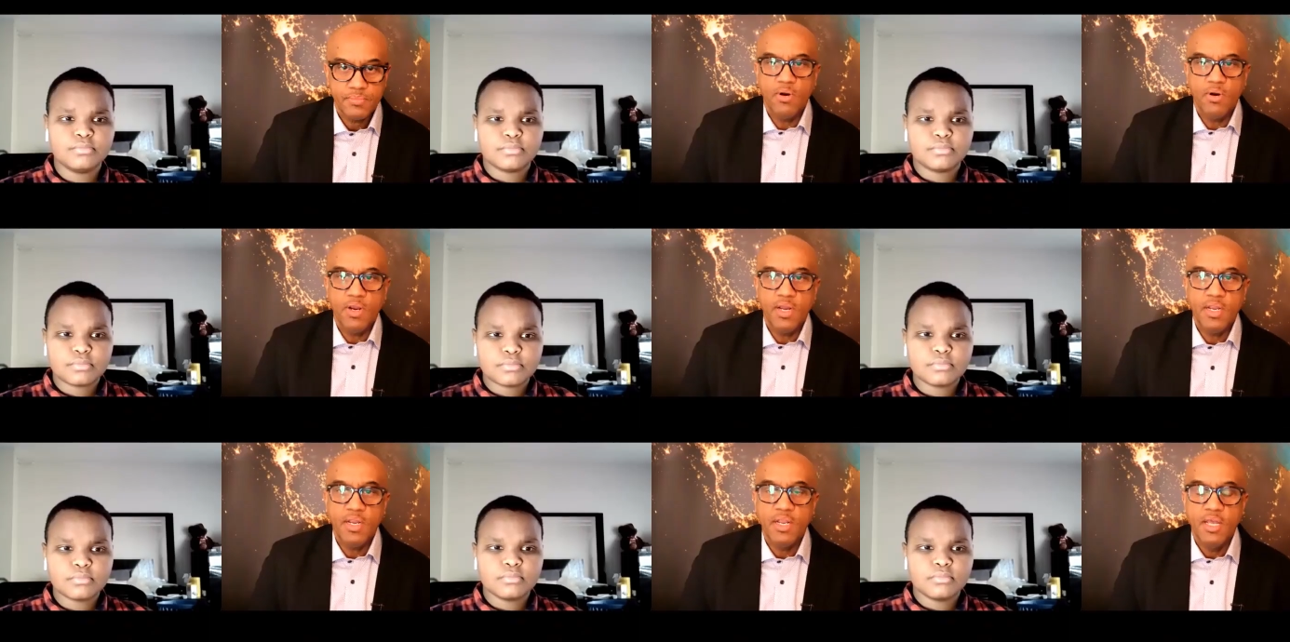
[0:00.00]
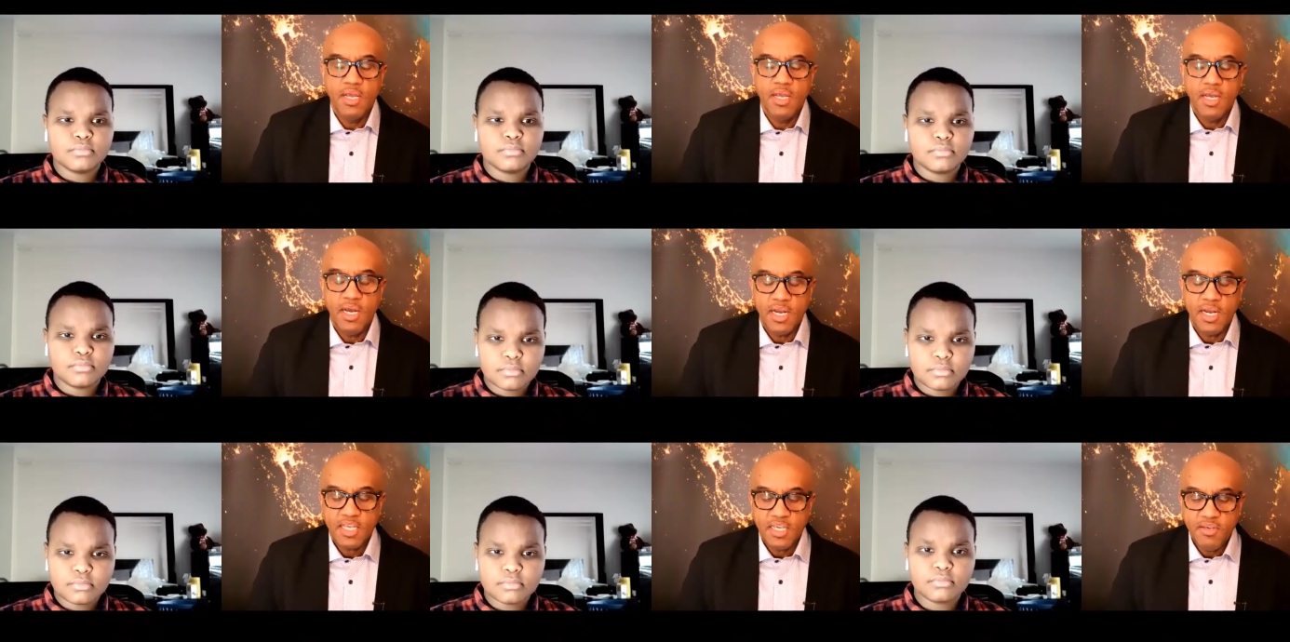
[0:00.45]
Speaker 1: Right.
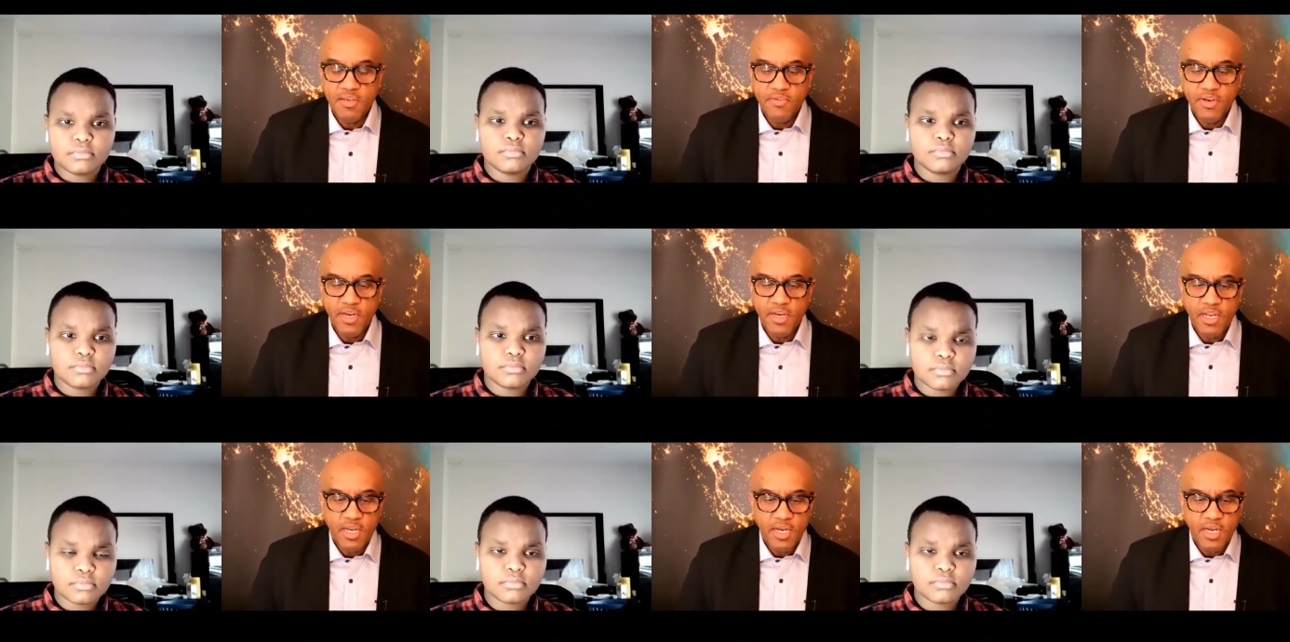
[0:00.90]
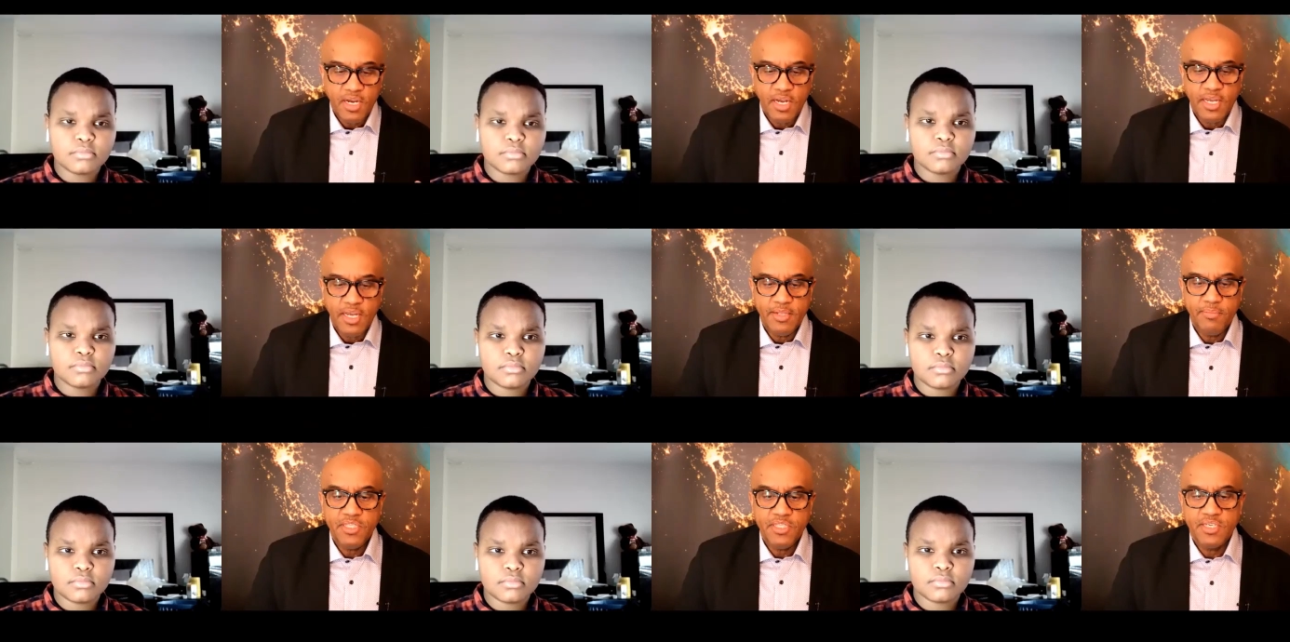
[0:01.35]
Uh, given uh,
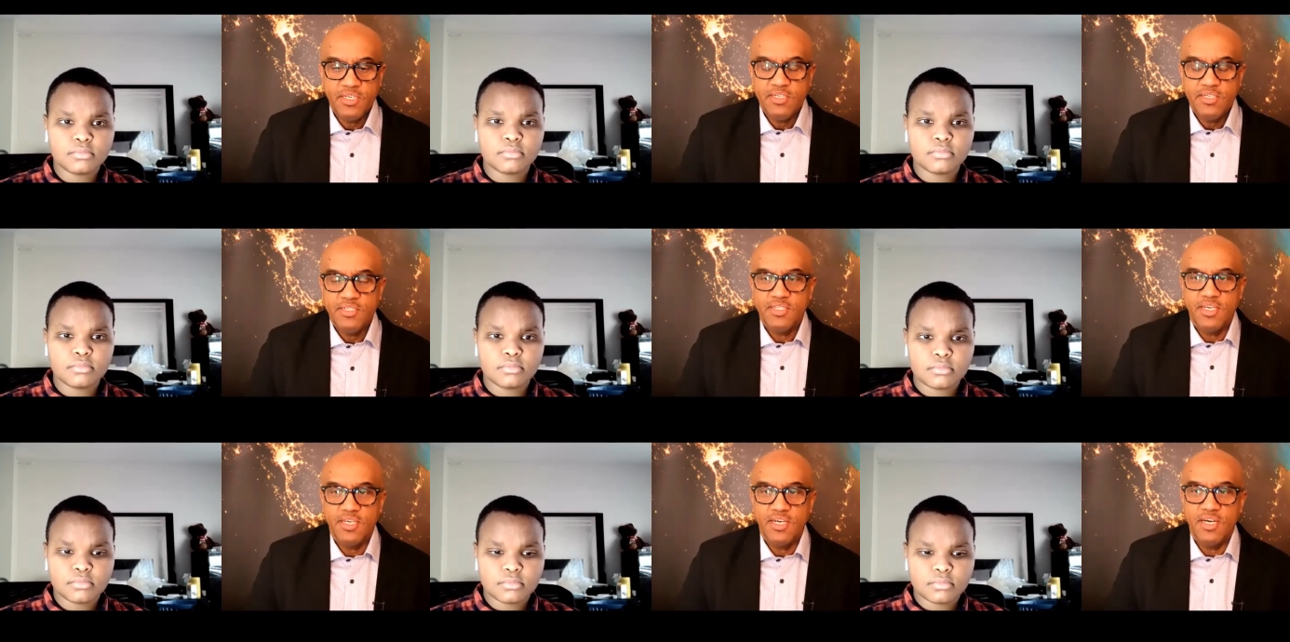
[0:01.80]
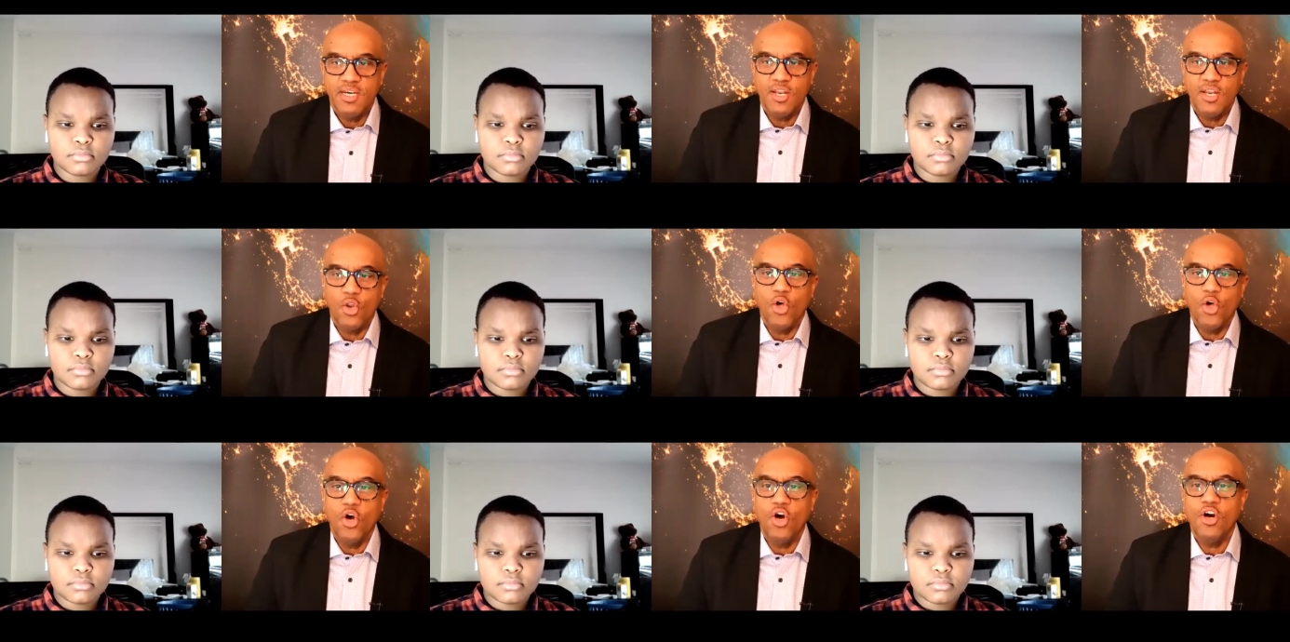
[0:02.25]
Edmonton's uh,
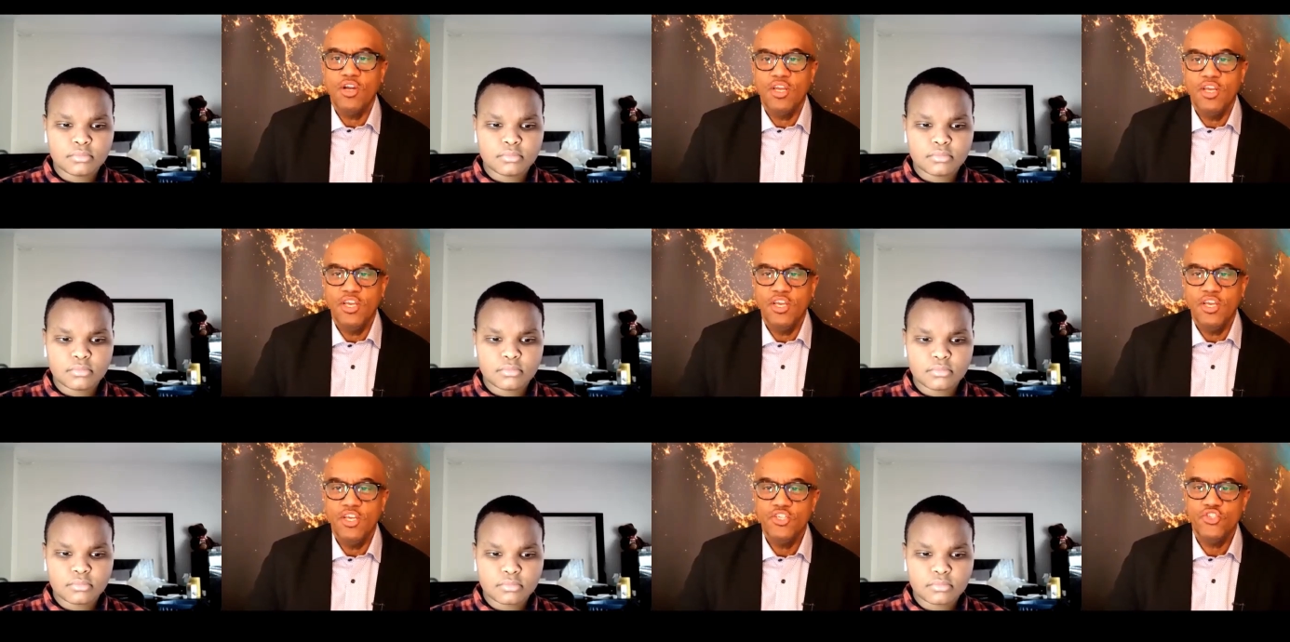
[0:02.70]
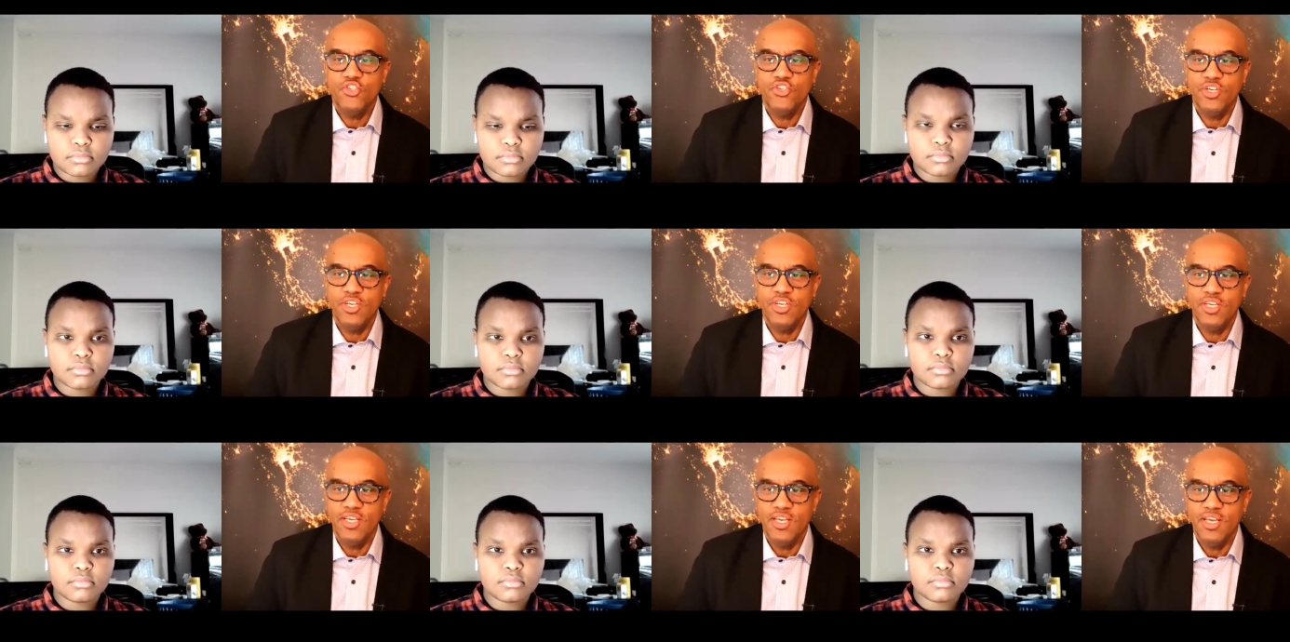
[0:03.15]
long
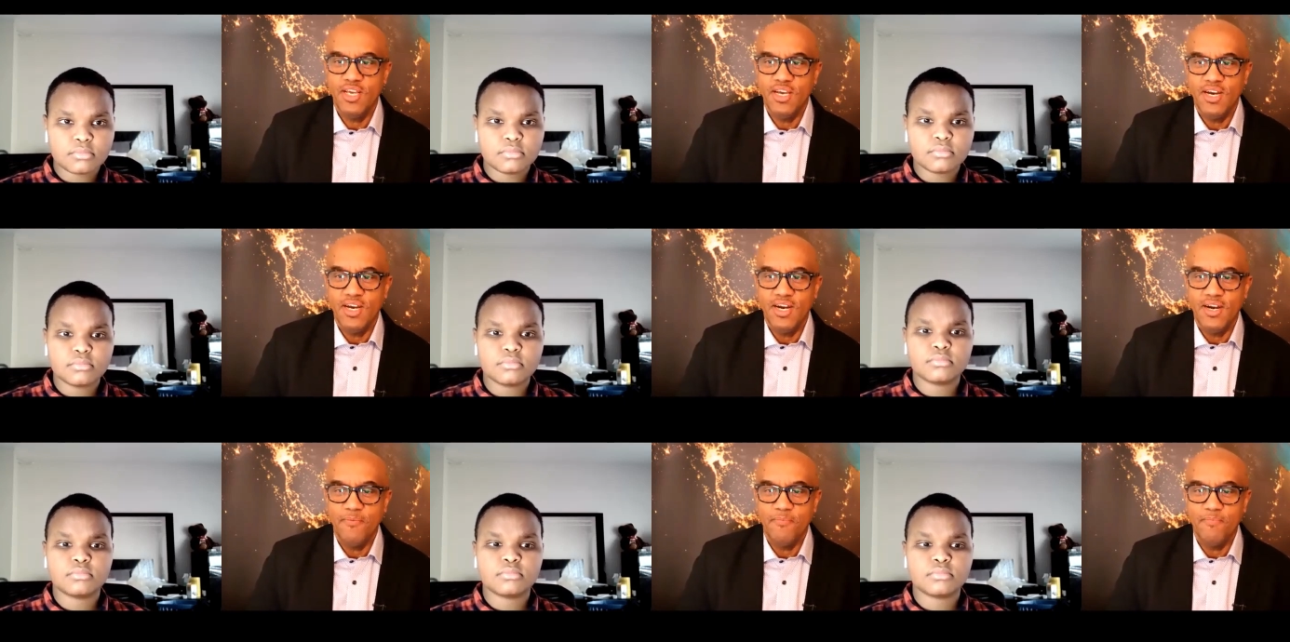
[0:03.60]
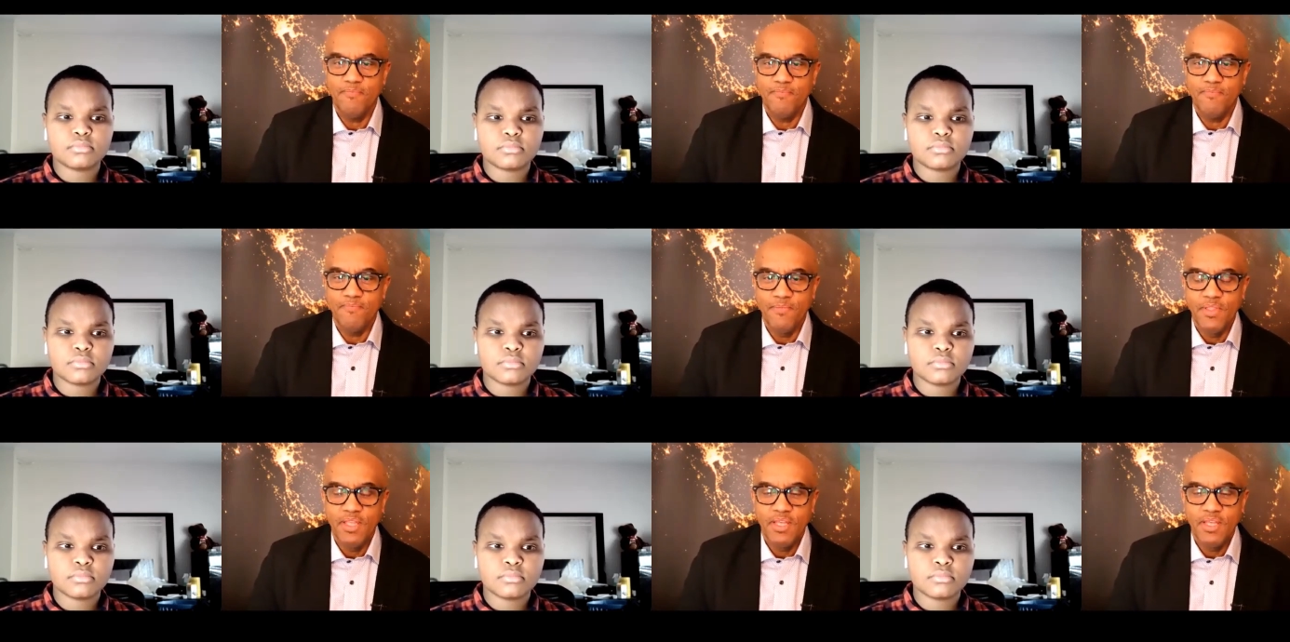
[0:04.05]
history um,